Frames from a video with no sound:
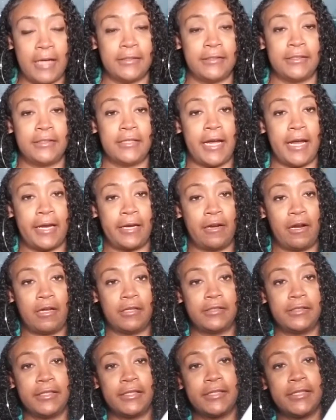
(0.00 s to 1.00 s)
a
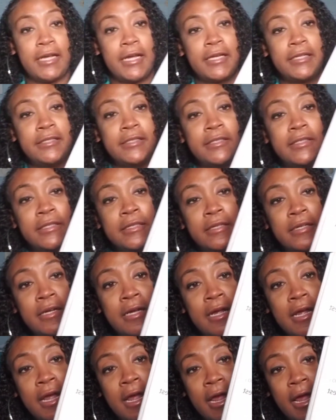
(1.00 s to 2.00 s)
diagnostic test,
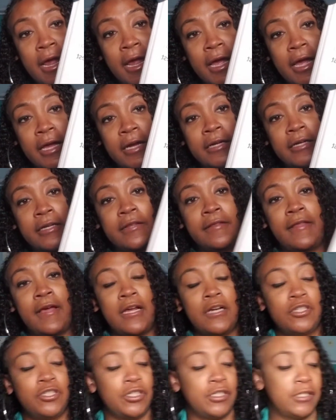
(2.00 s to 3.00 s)
and
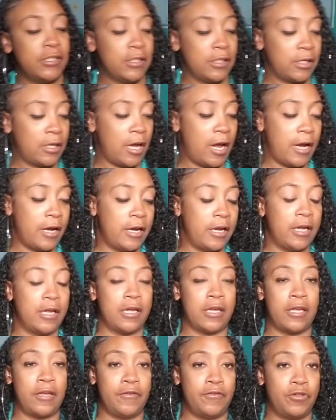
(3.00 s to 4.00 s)
that just kind of
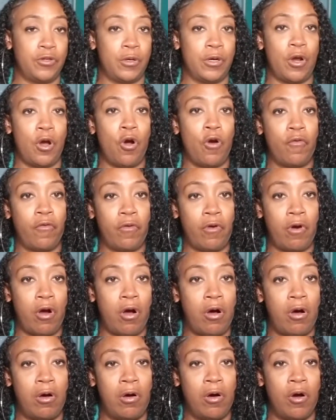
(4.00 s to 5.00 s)
gives you an
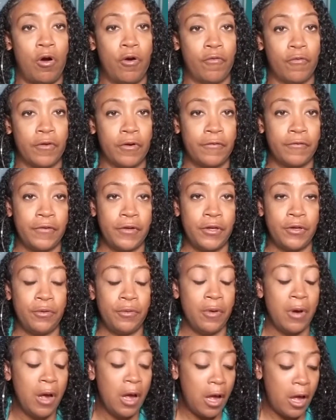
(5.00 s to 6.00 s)
overall
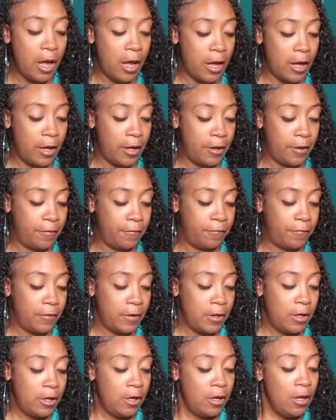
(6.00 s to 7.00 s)
overview of
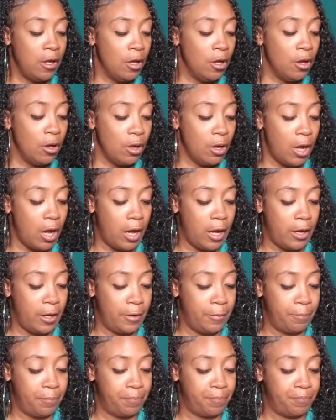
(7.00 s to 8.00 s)

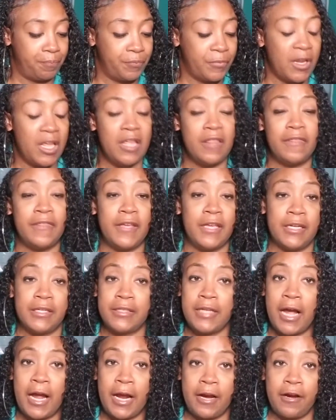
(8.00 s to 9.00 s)
the
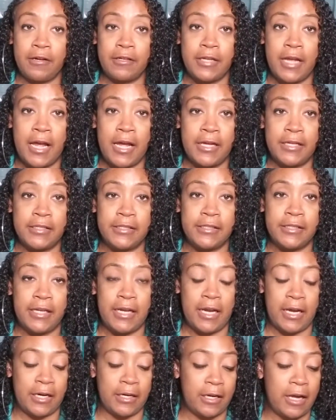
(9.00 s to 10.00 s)
entire test
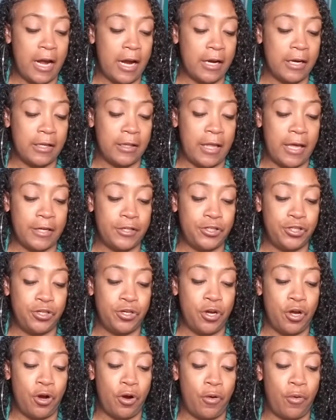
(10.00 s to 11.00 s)
and kind of lets you
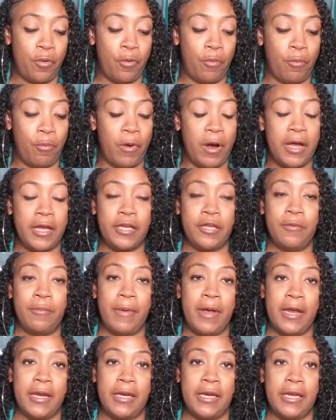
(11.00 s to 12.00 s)
know what you
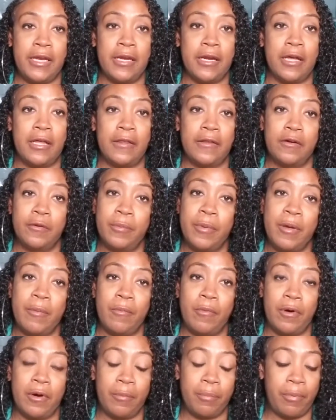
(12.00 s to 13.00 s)
may need a little bit
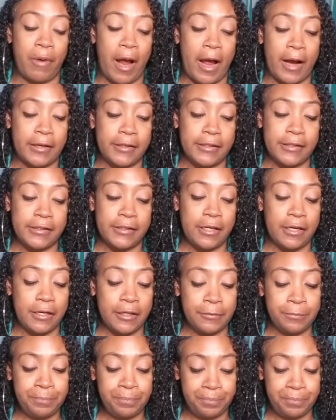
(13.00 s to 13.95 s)
more practice on.